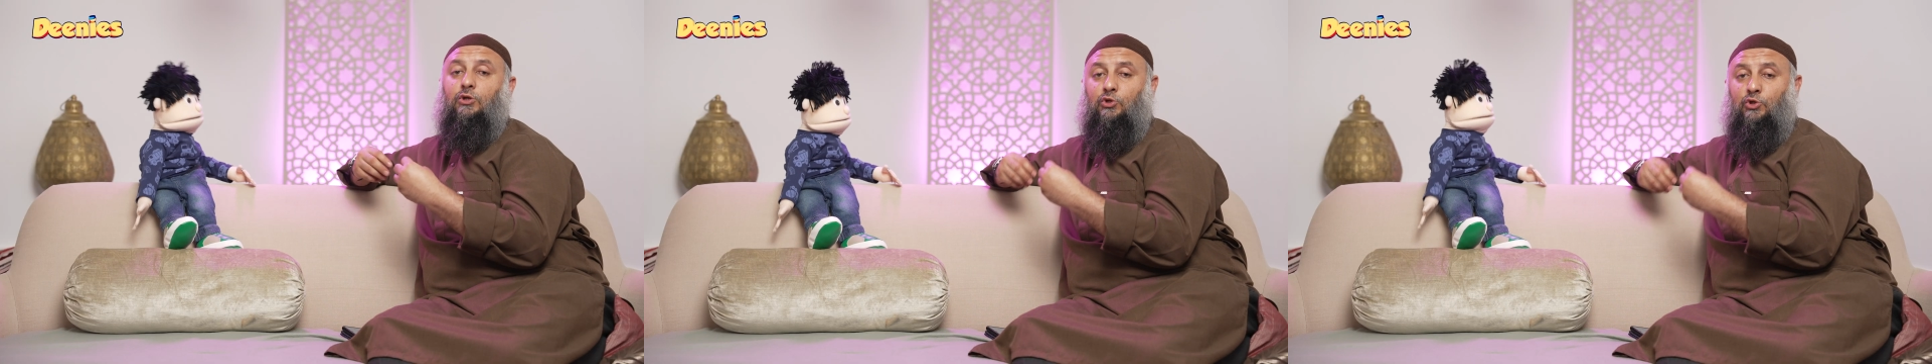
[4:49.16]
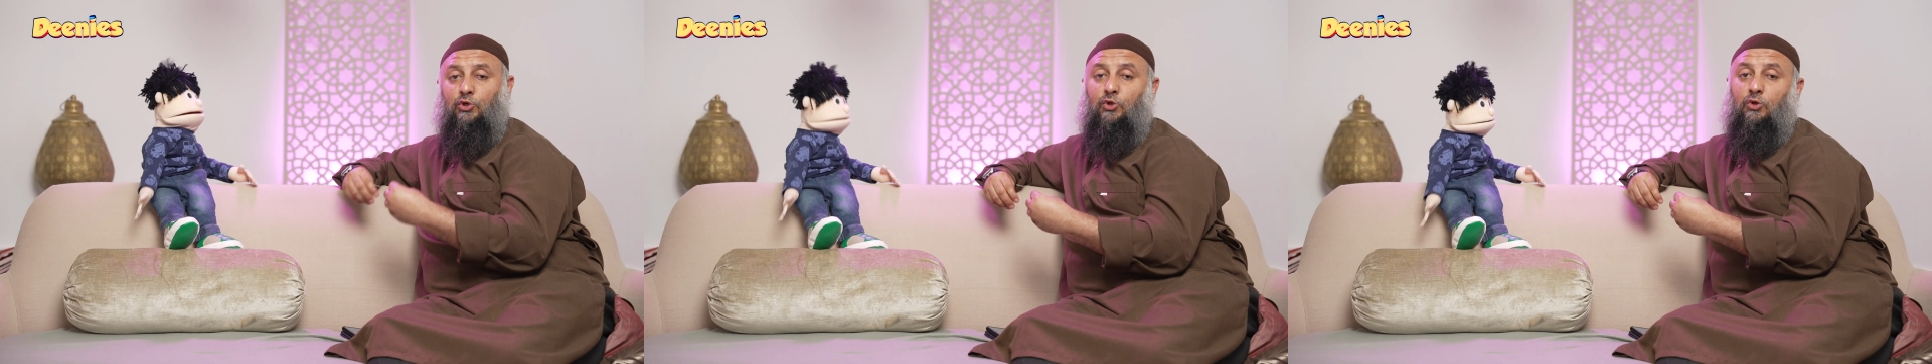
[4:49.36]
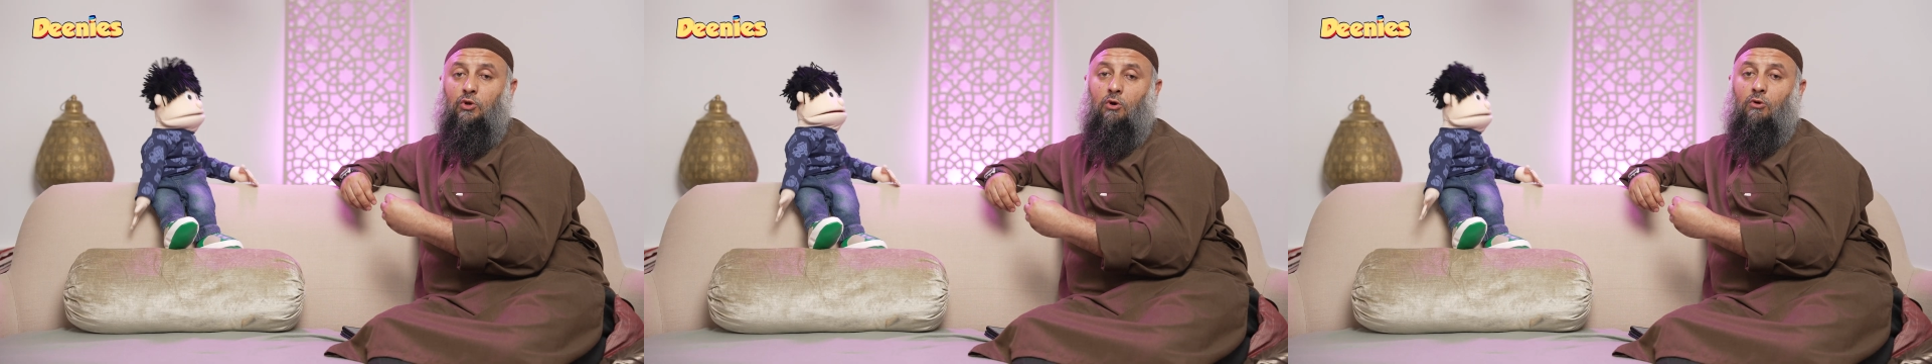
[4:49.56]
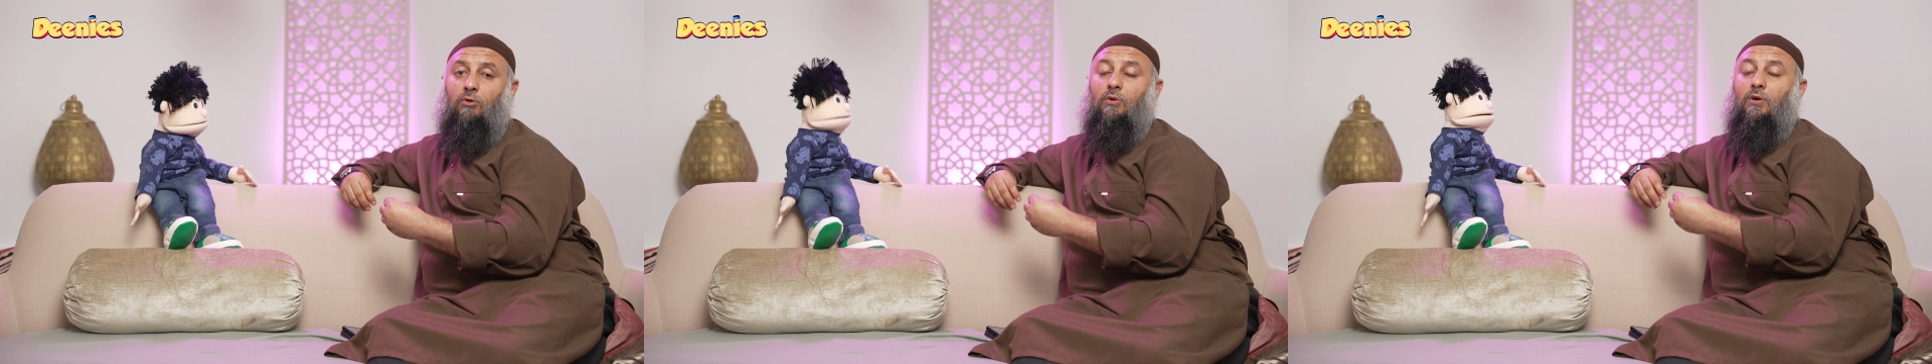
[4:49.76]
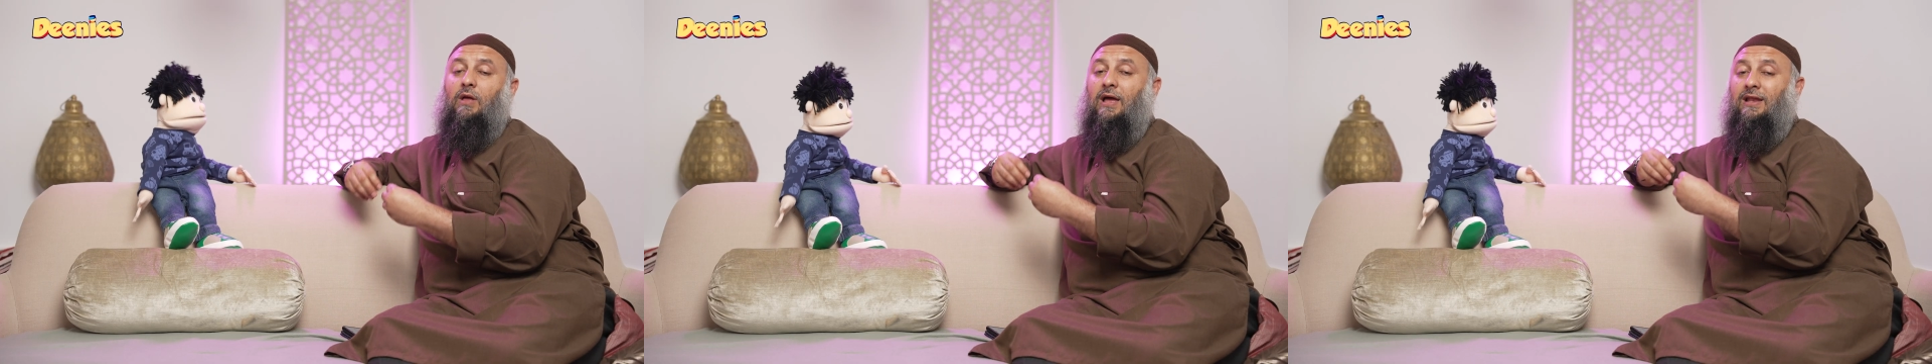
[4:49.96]
Do you
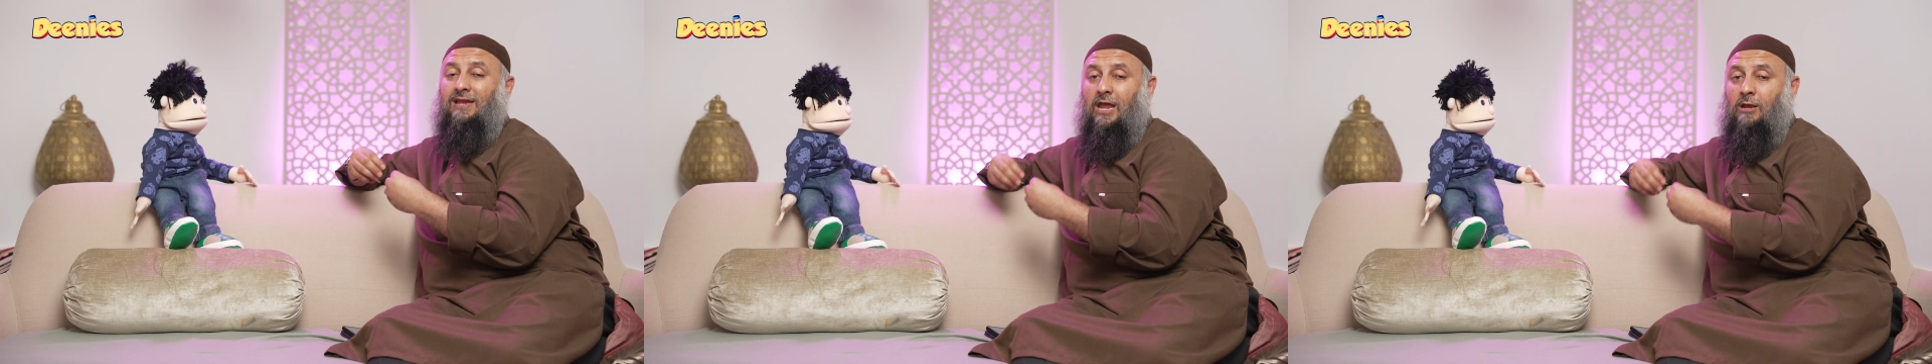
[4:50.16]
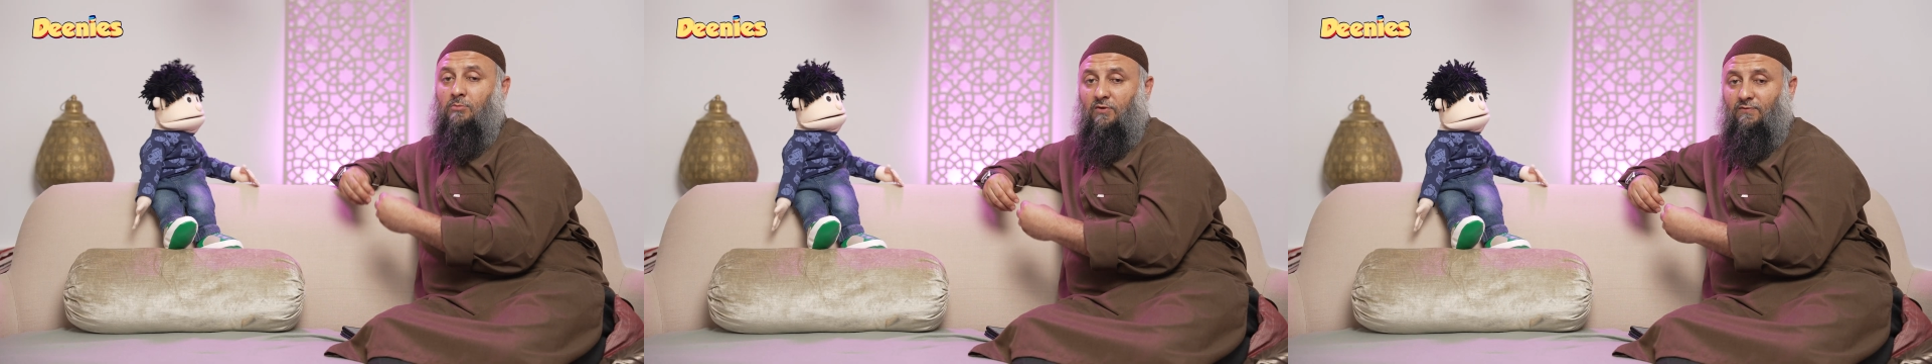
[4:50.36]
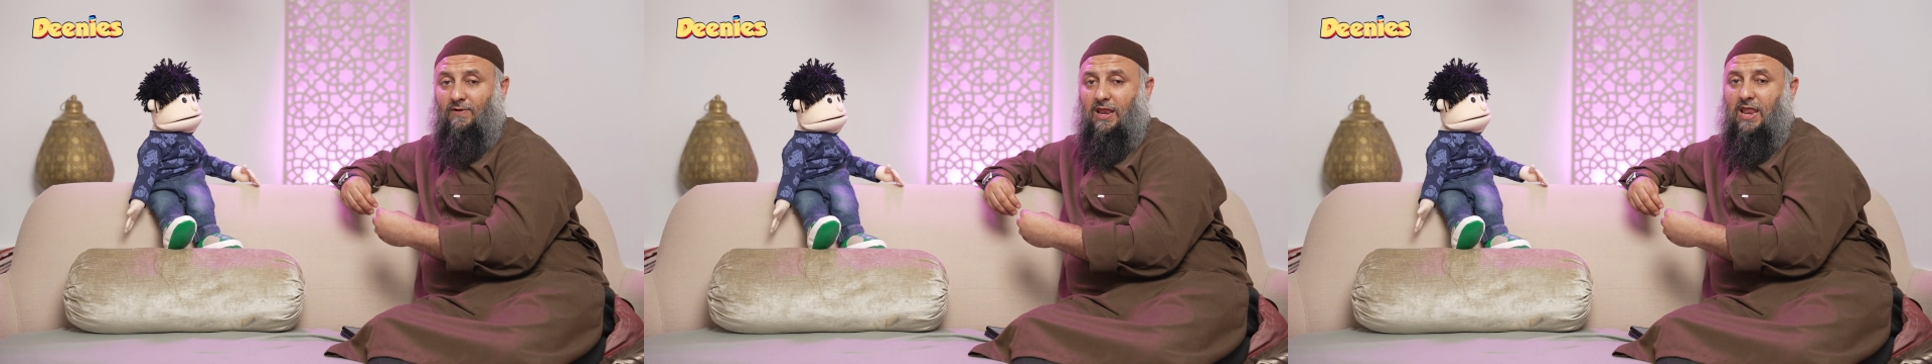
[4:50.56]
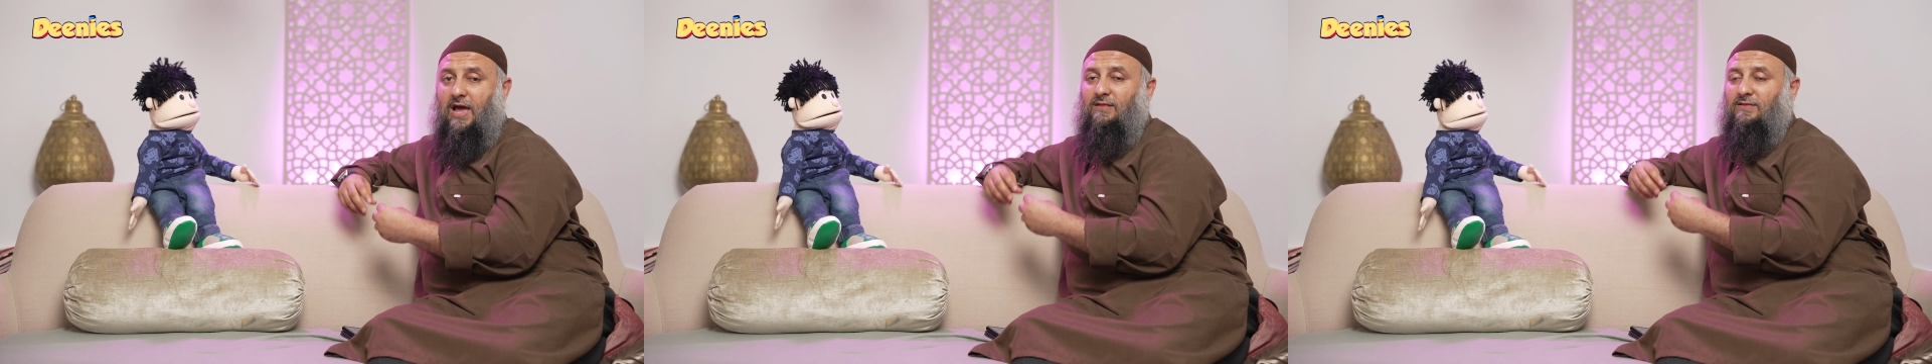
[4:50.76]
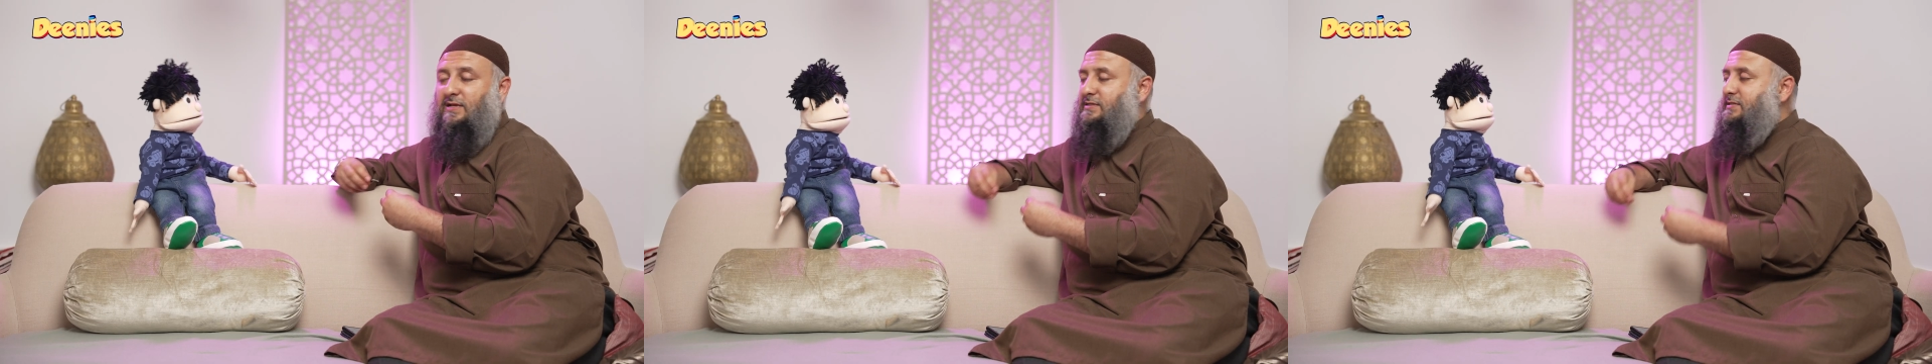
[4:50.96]
know a name of
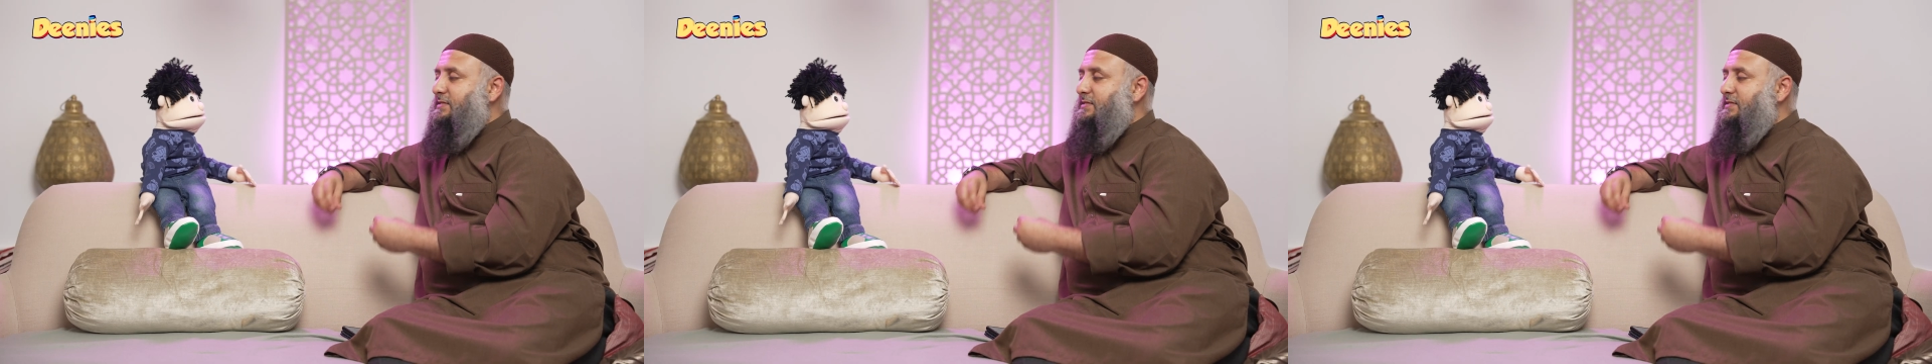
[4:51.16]
Allah that